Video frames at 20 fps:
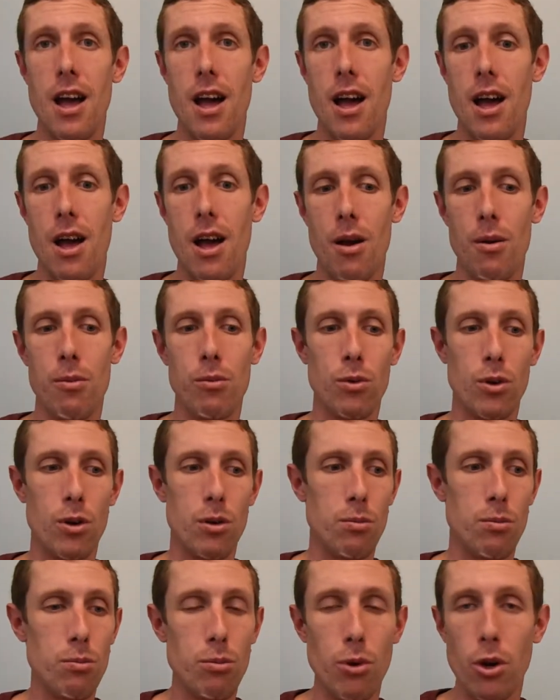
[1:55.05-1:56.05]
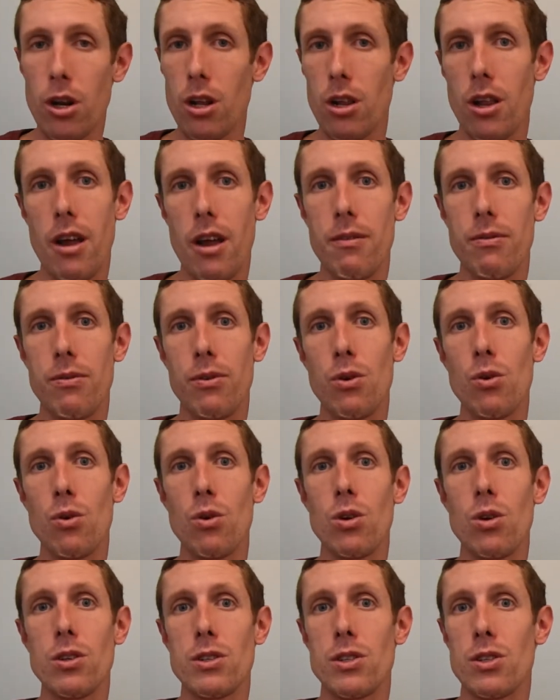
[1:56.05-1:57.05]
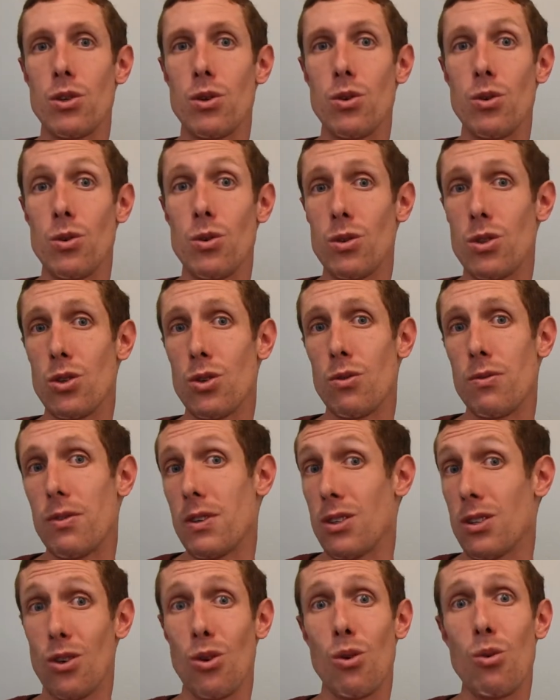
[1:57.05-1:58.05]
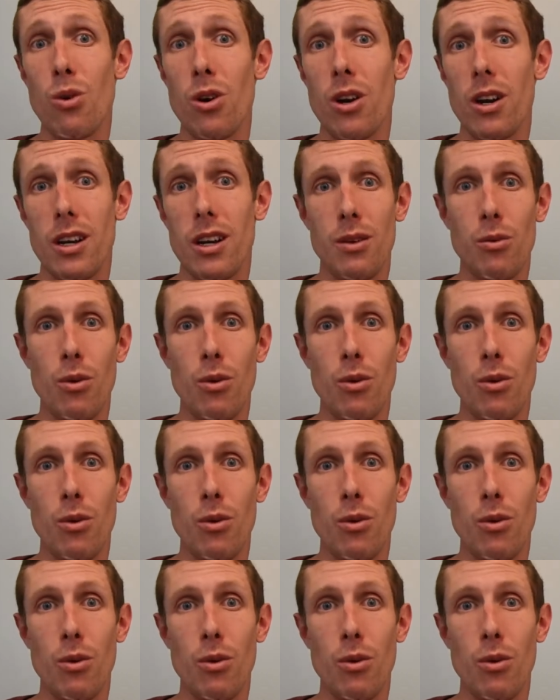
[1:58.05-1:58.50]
we're burning a lot of fuel to do physical work,